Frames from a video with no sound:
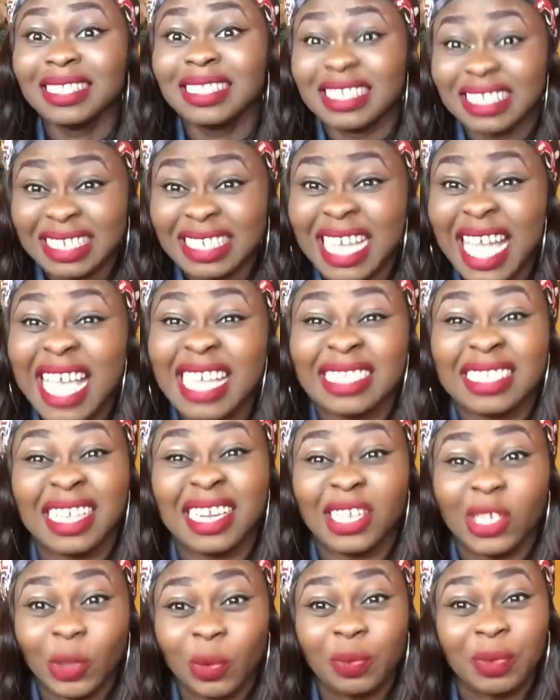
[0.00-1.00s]
The guy is a
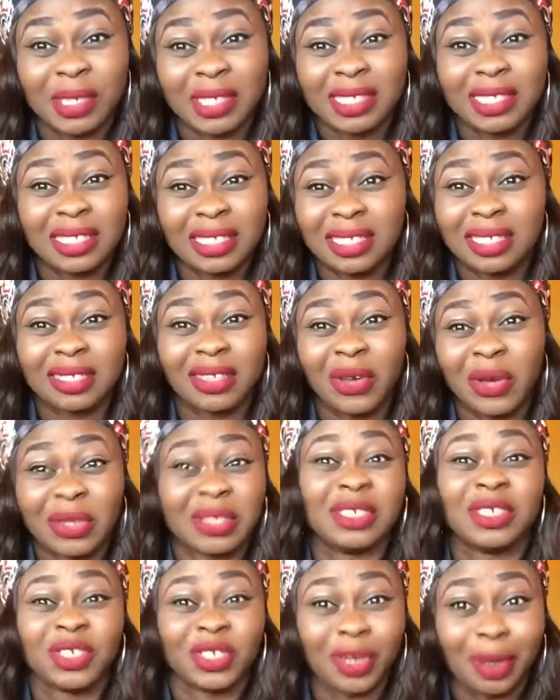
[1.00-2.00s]
little bit
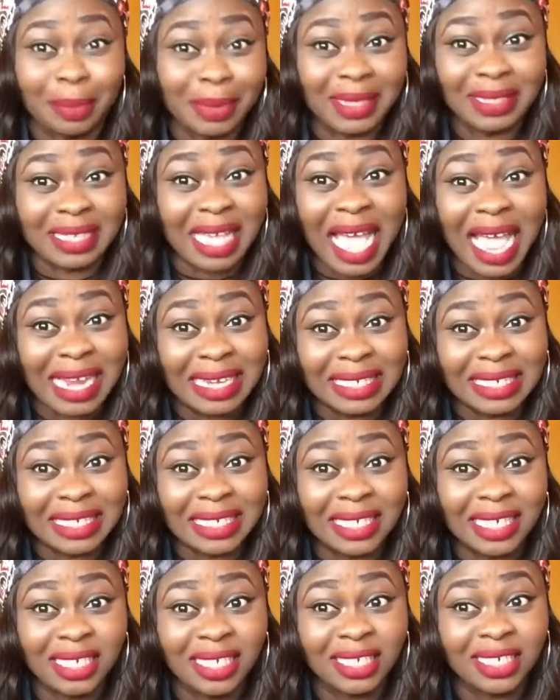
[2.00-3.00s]
on the chubby
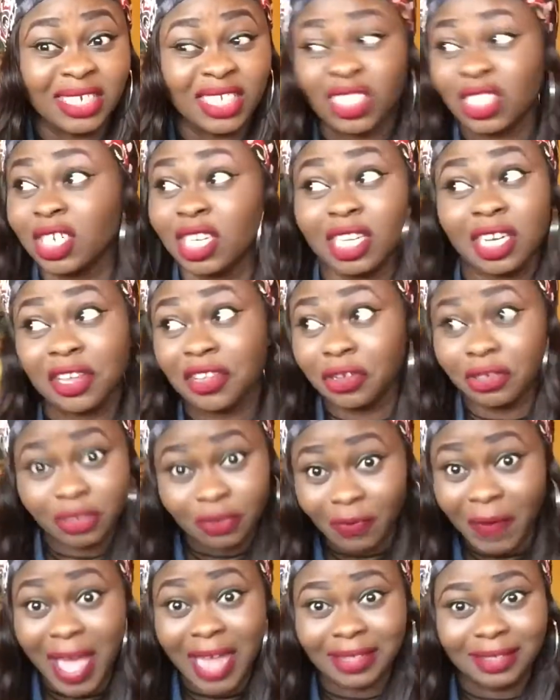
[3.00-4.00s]
side. She didn't use
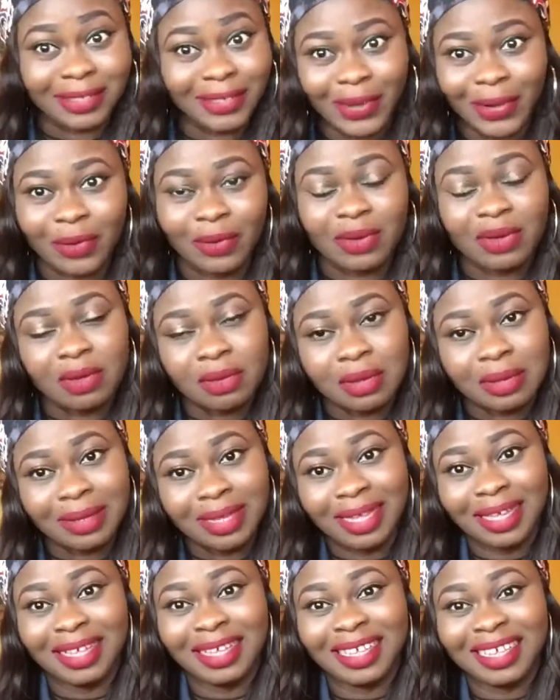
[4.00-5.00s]
fat, no.
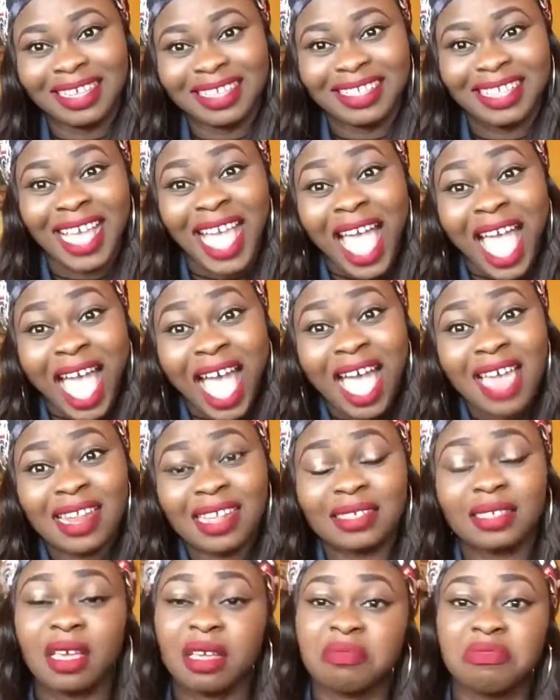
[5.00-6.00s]
And
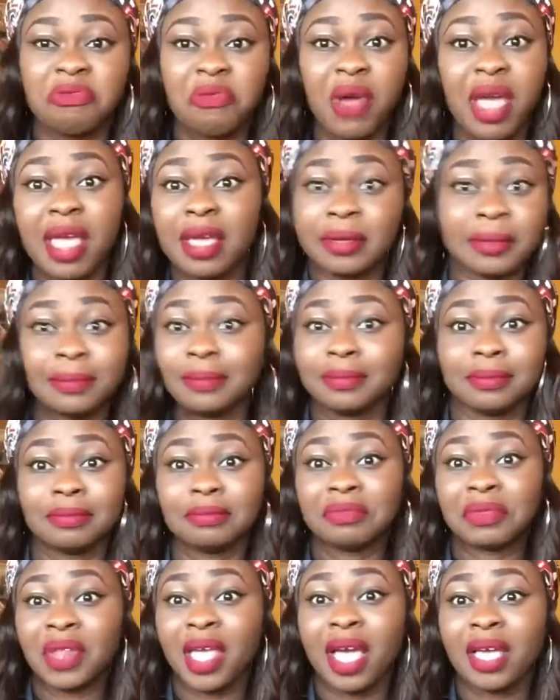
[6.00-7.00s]
I said, well,
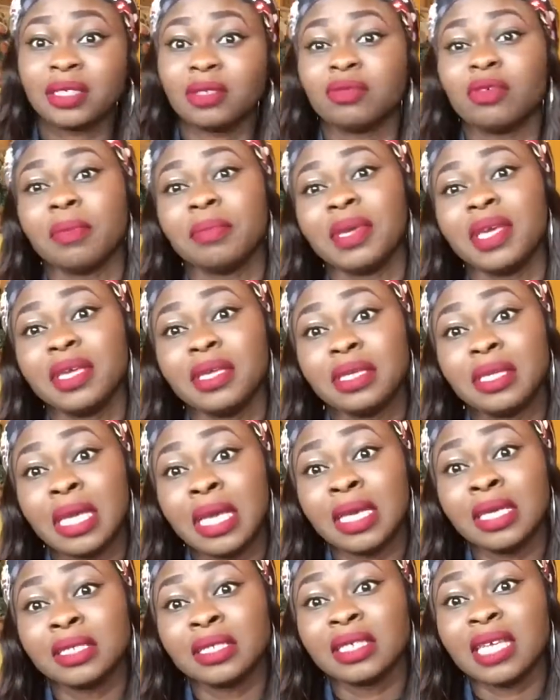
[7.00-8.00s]
as for me,
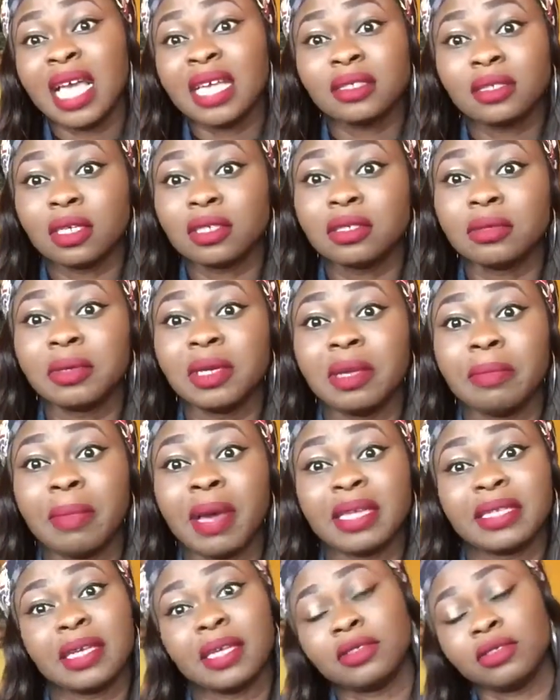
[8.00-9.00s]
size doesn't really
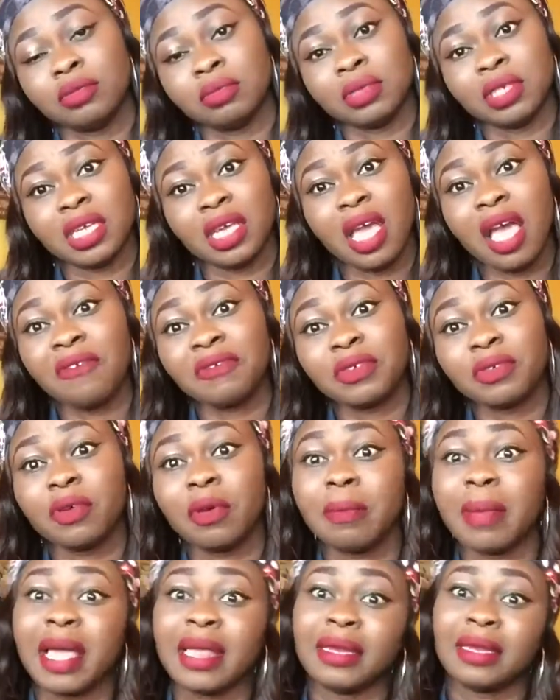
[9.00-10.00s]
matter to me. After
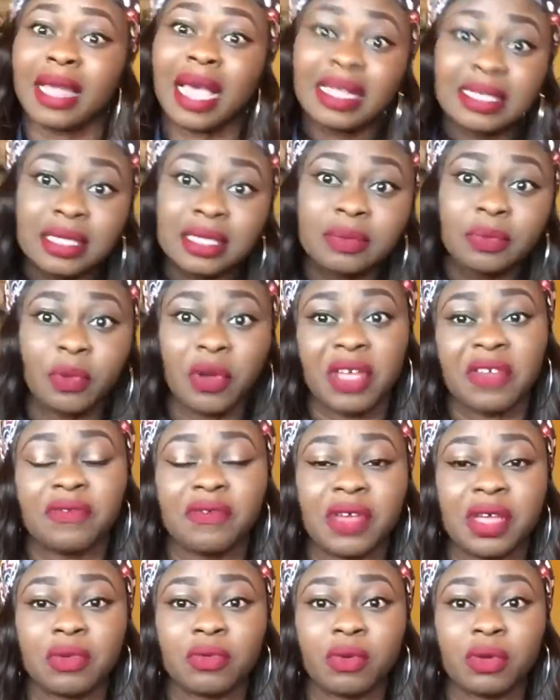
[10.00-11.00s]
all, my last
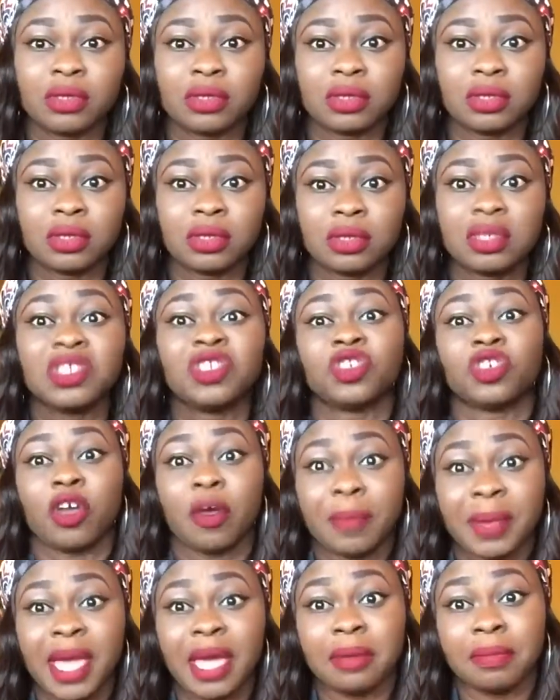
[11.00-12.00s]
boyfriend was
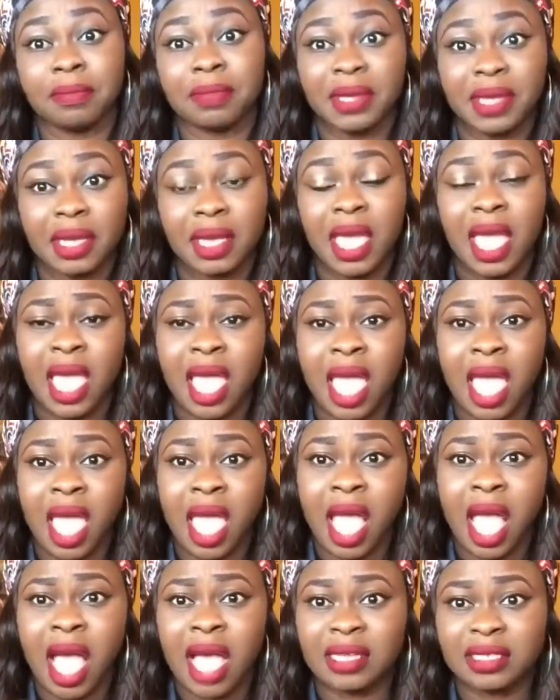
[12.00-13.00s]
chubby and big.
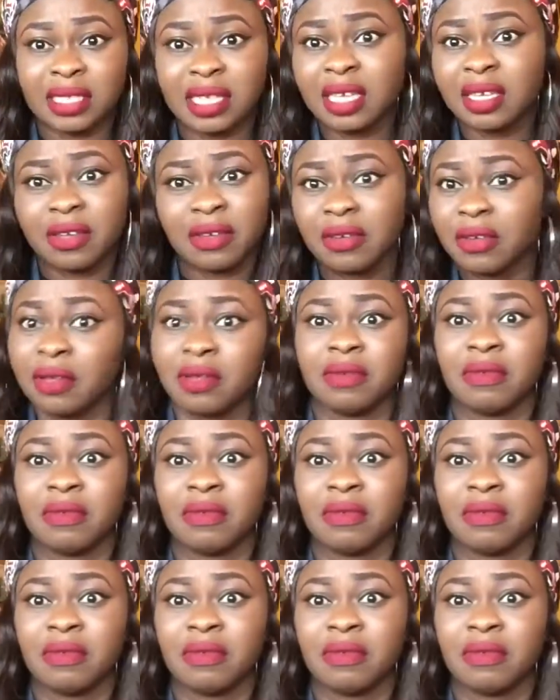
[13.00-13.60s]
I think